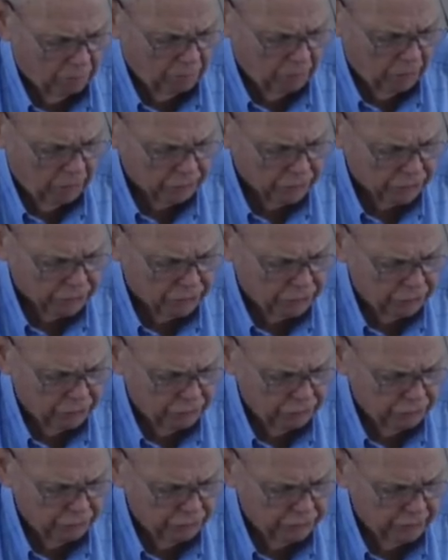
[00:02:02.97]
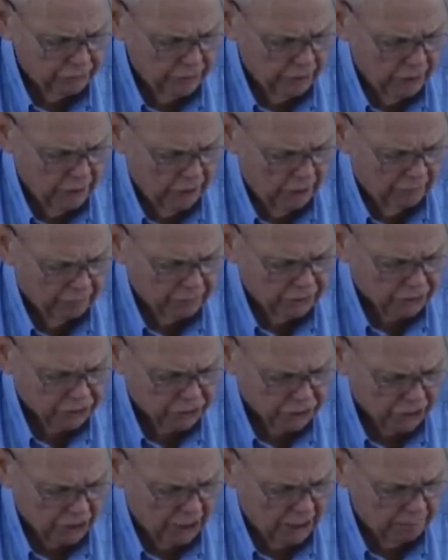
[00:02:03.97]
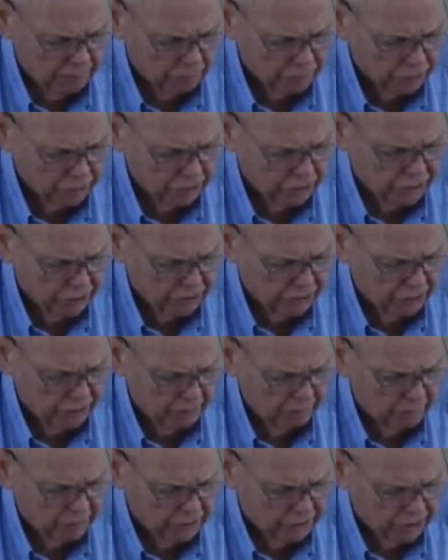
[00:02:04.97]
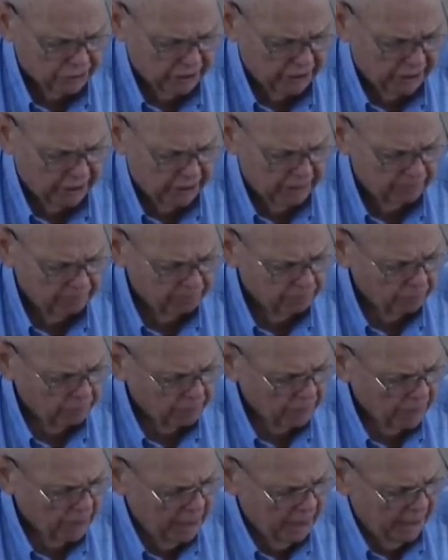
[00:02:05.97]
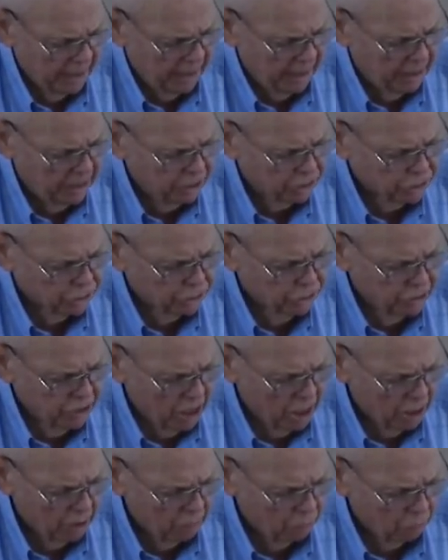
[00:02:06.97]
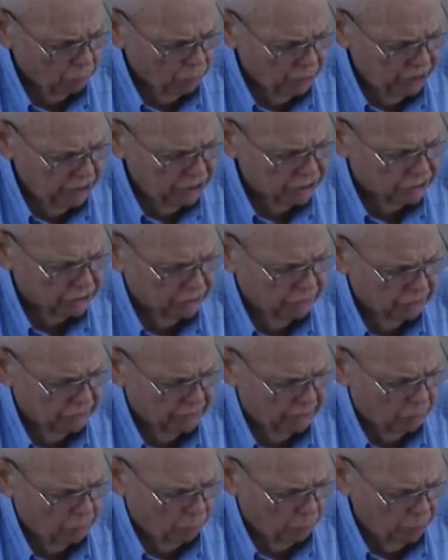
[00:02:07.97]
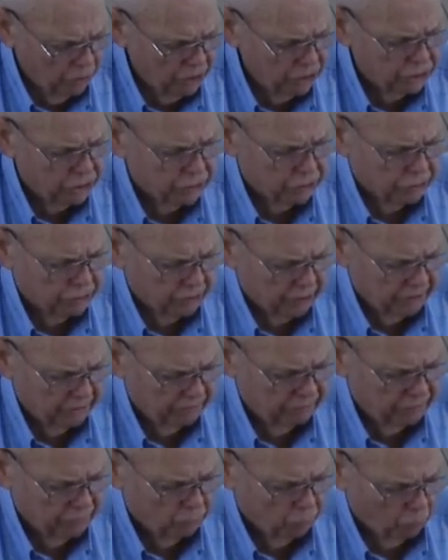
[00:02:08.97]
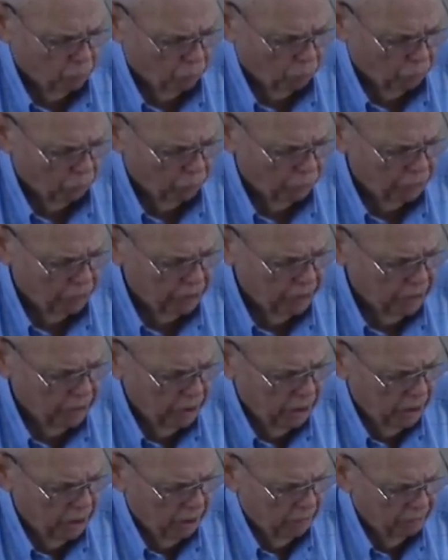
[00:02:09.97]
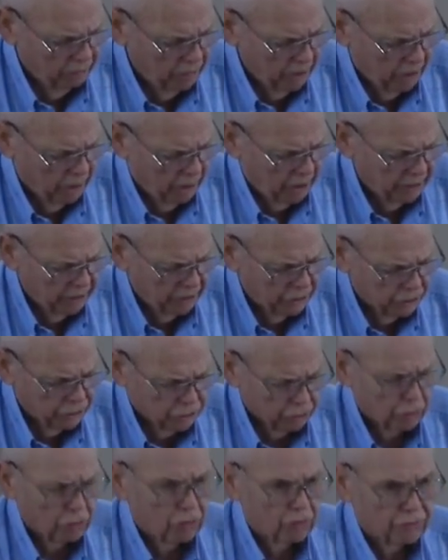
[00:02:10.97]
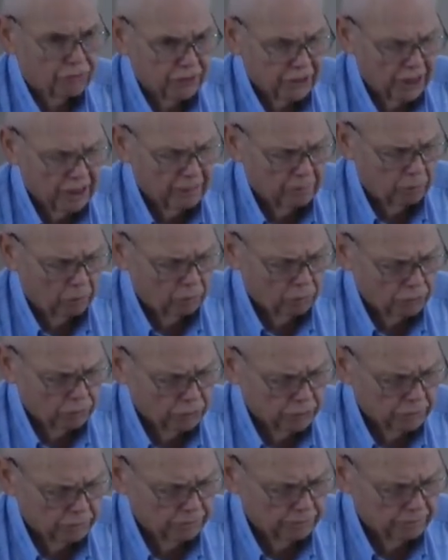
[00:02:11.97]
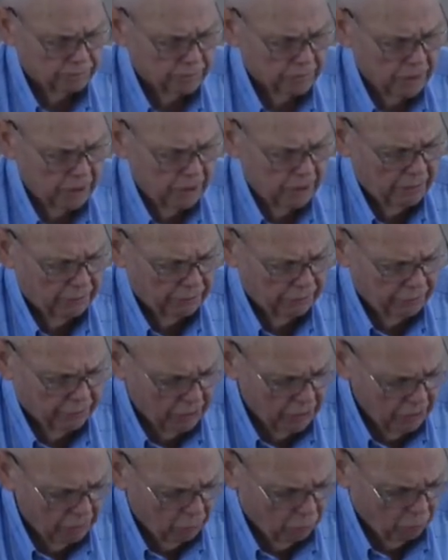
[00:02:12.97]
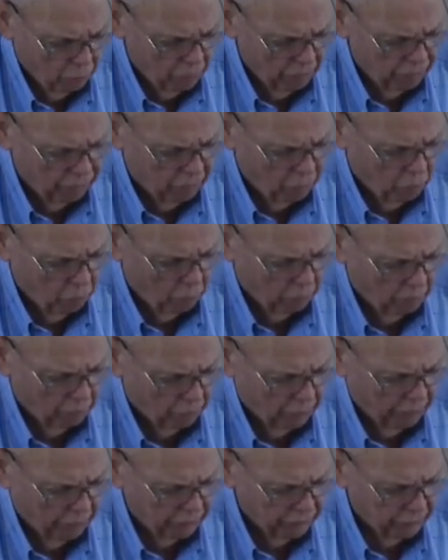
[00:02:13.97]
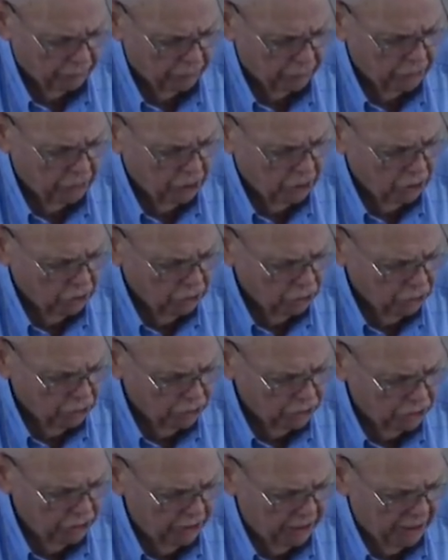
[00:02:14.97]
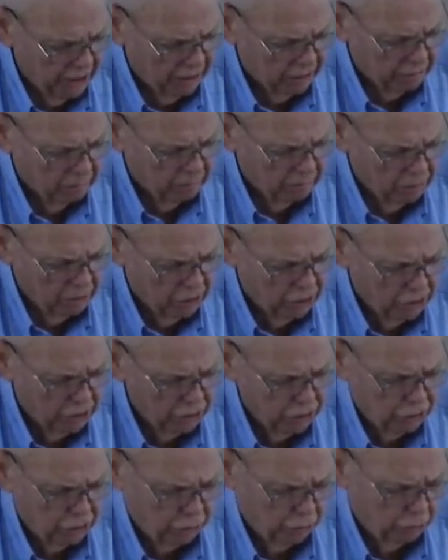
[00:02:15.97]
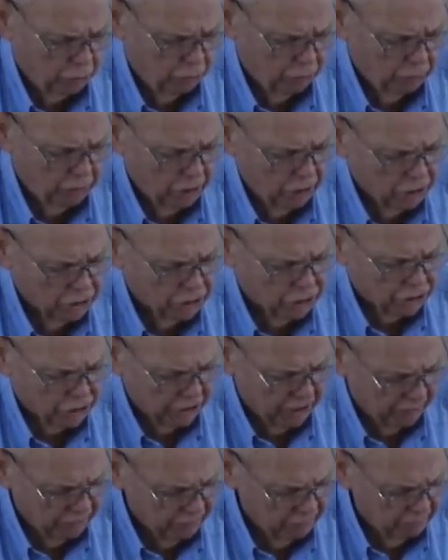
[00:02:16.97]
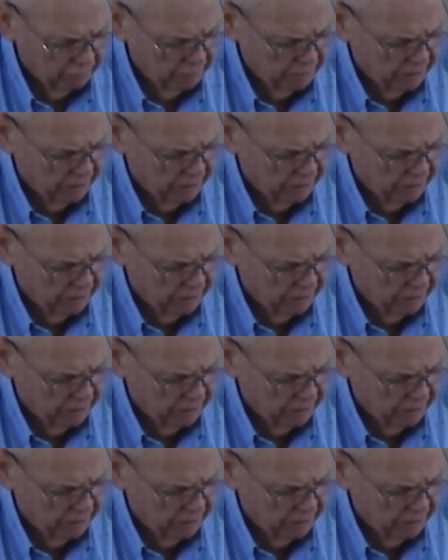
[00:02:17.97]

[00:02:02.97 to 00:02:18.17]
the multitude of disciples unto them and said, It is not reason that we should leave the word of God and serve tables. Therefore, brethren, look ye out among you seven